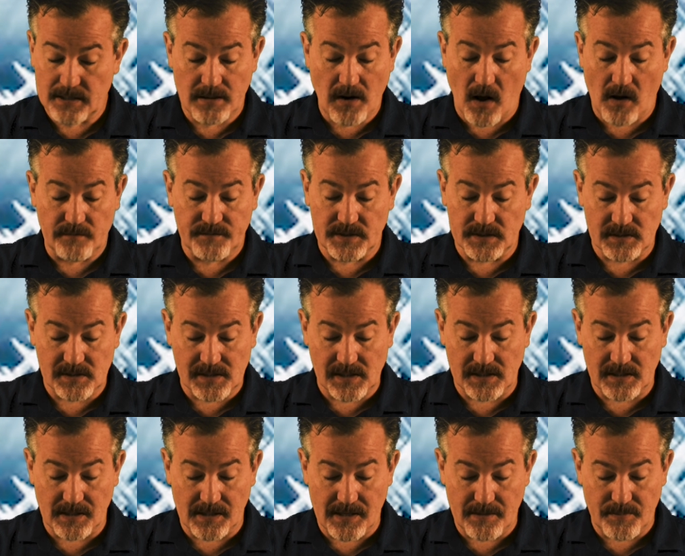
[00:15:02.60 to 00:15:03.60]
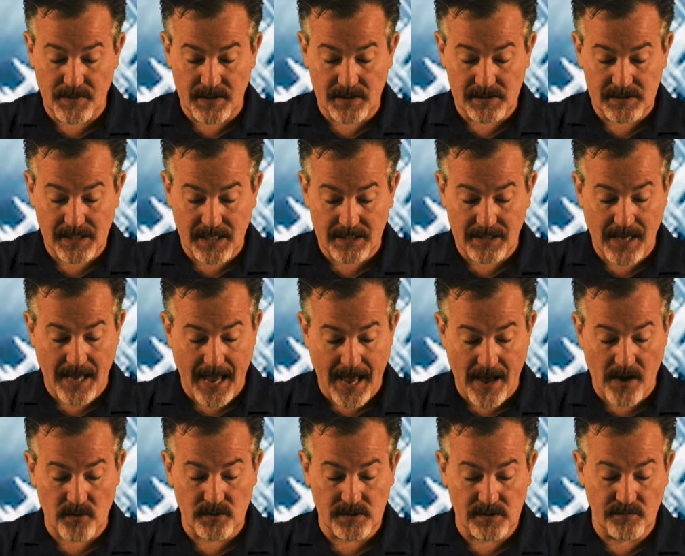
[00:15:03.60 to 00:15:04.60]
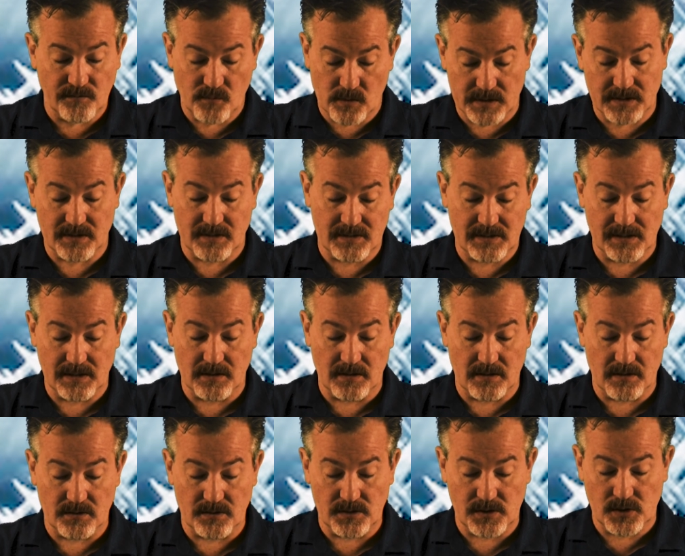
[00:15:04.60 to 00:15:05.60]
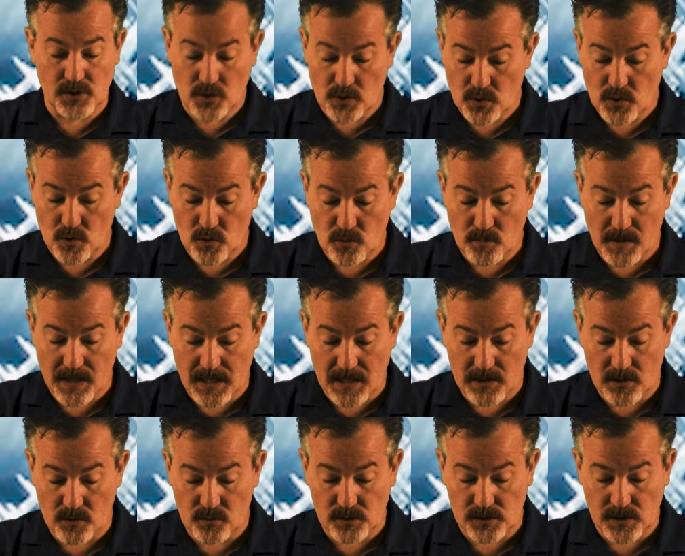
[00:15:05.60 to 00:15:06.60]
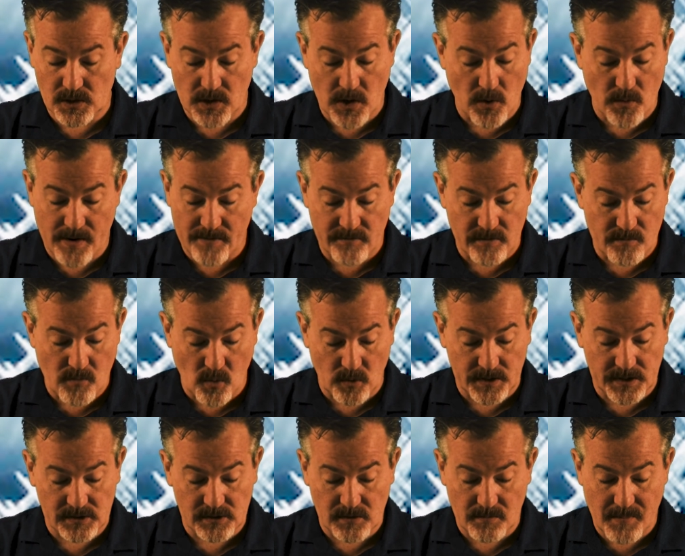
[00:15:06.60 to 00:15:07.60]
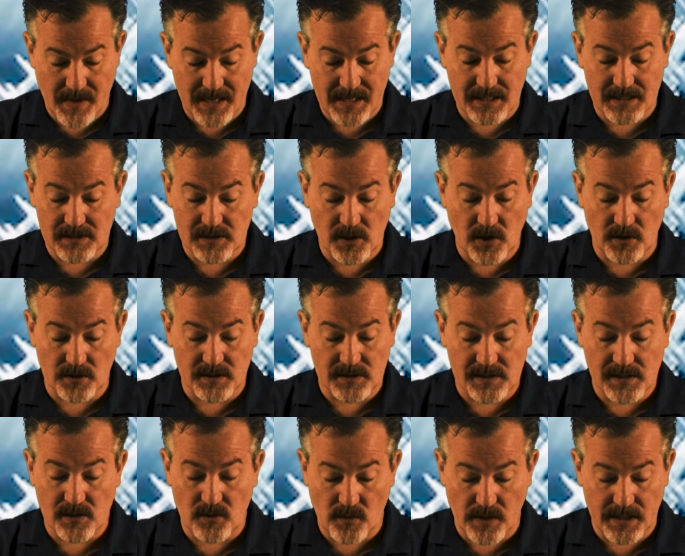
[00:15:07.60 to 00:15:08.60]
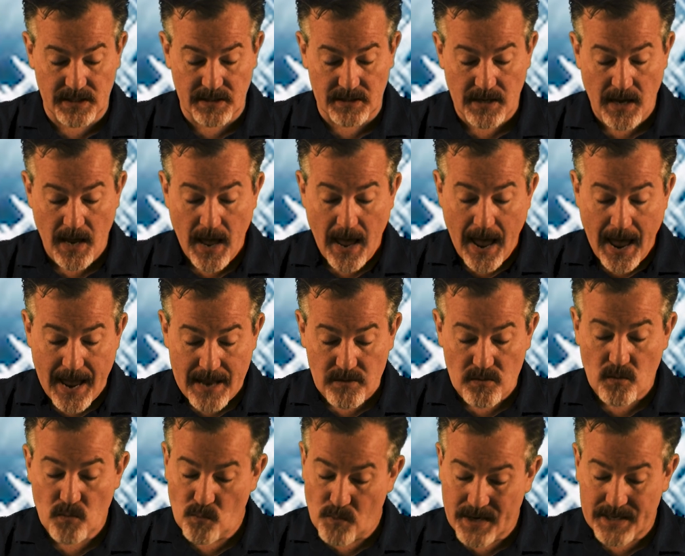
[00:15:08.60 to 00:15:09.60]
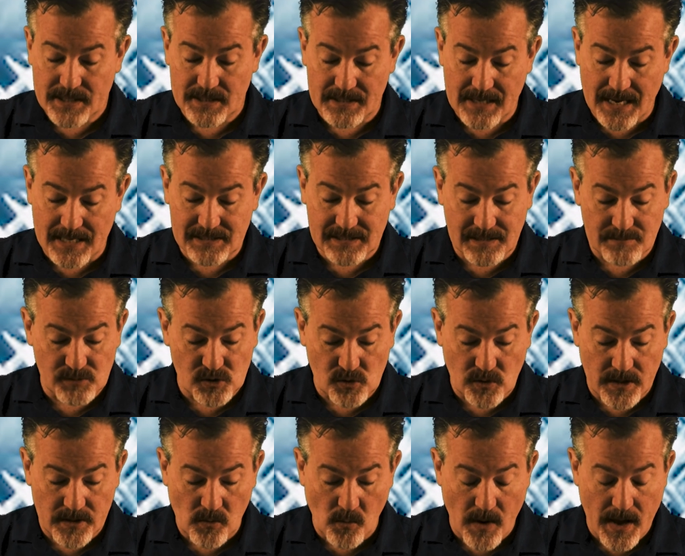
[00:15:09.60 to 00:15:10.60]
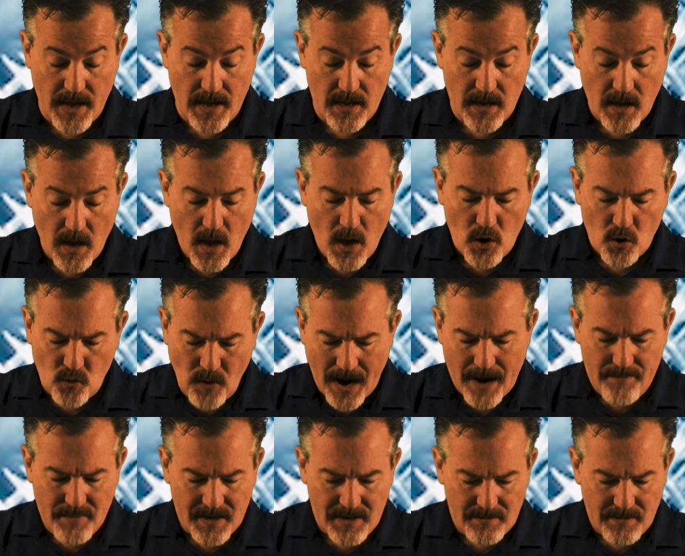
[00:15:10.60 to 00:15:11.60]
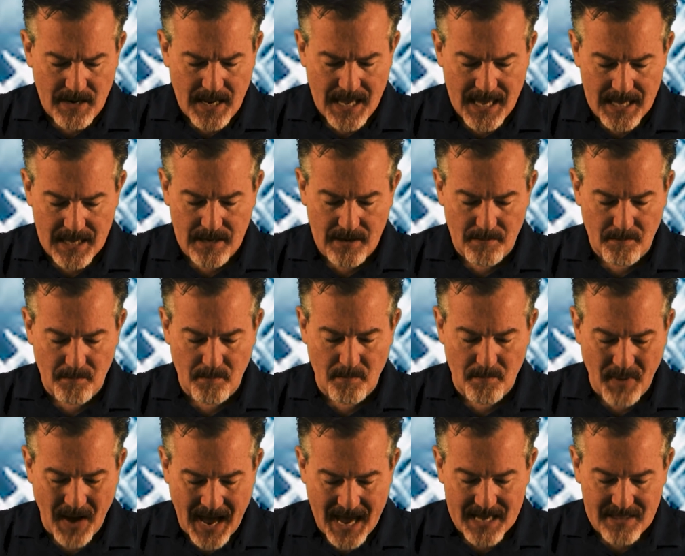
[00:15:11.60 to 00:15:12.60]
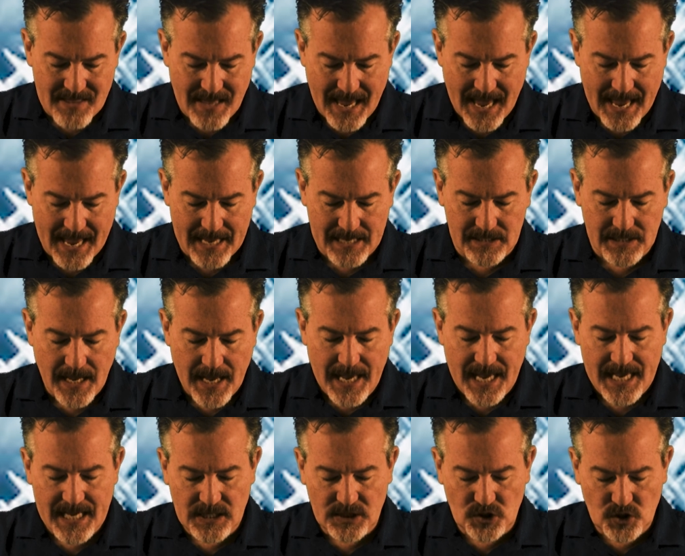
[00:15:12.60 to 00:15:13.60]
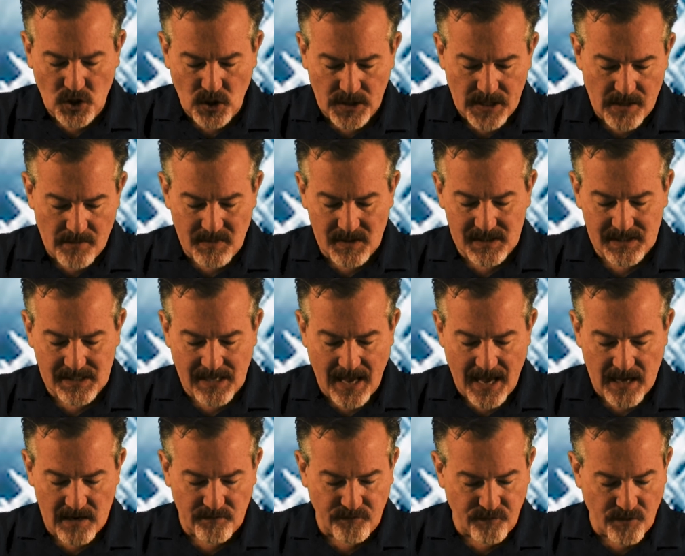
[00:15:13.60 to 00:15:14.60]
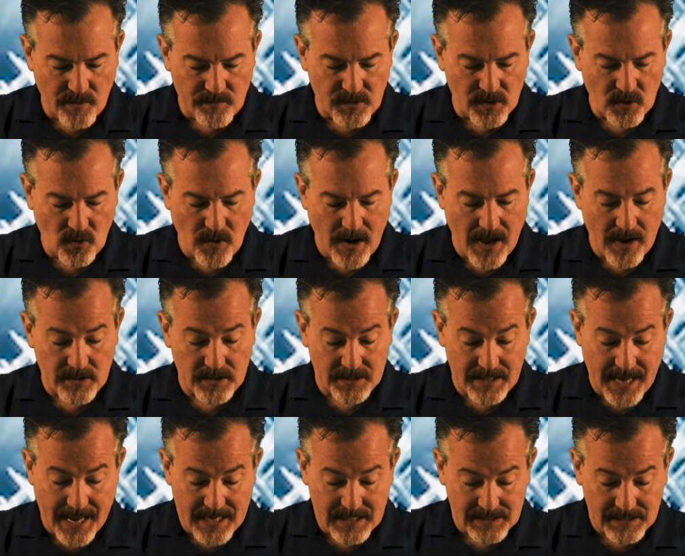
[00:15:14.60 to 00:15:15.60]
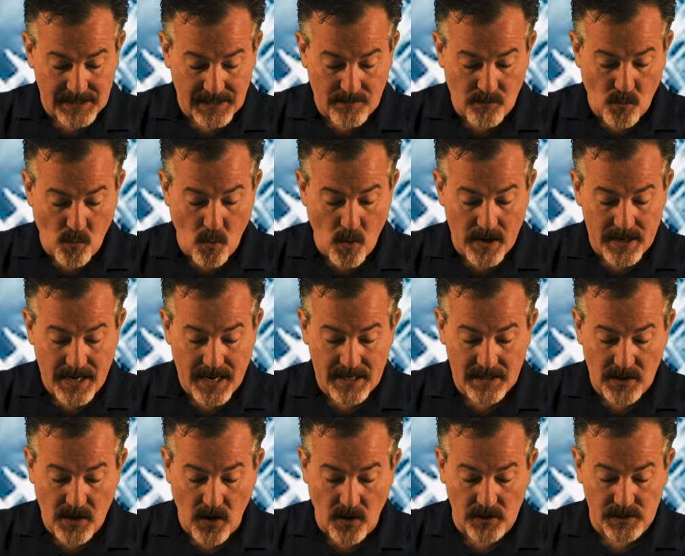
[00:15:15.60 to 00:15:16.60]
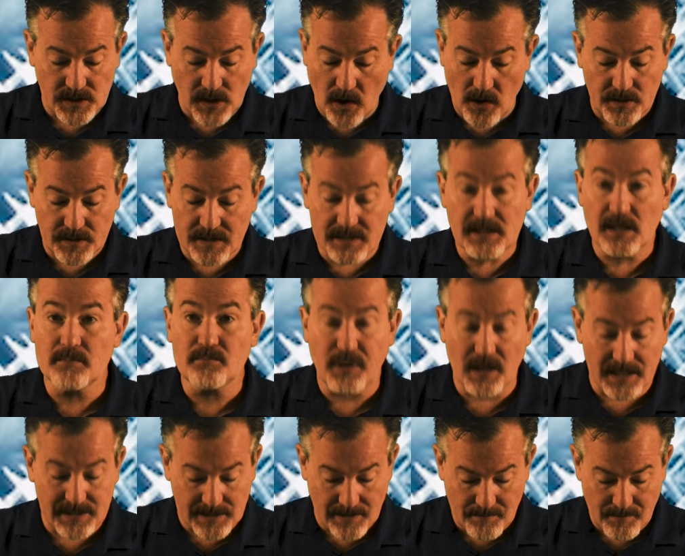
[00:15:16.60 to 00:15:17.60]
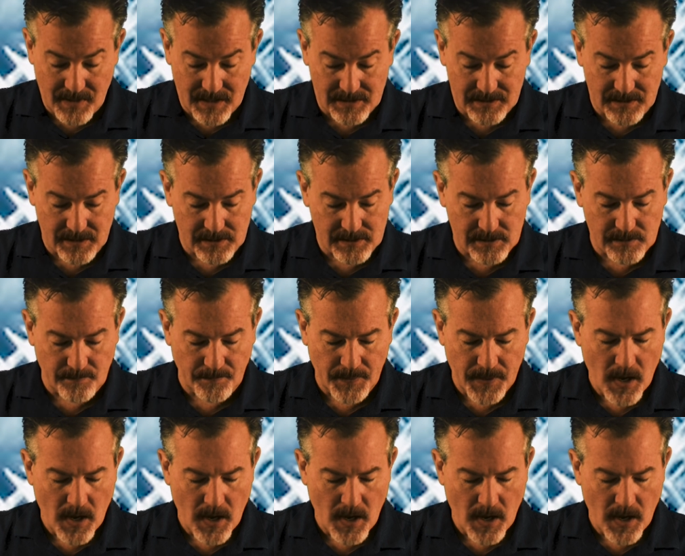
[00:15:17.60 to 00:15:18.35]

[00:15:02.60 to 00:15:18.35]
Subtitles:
had often seen Alypius at the house of one of the senators, to whom he used to go every morning to make his courtesy greeting, and recognized him straight away. Grabbing him by the hand, he took him aside from the crowd and asked him what had caused all this unpleasant business.